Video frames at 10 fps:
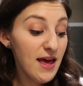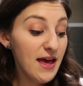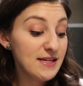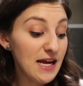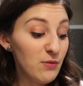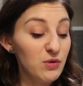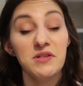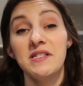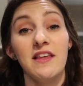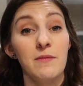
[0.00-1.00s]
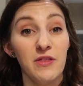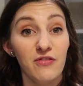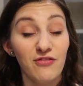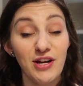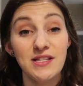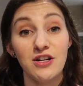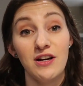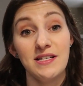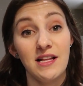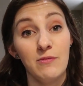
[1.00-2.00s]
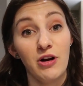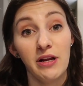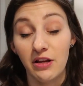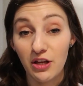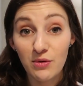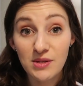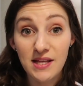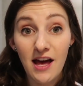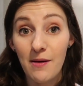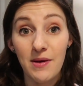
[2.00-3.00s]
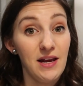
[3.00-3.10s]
and I will stick them in the freezer until I'm ready to use them.